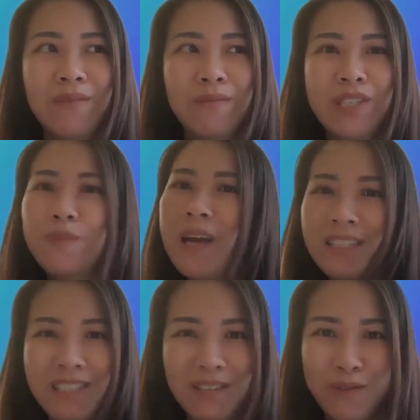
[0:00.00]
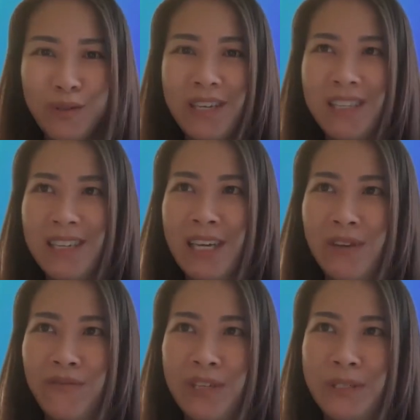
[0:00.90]
perspective to the
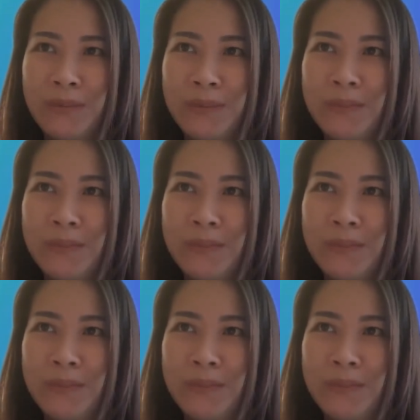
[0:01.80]
entire film?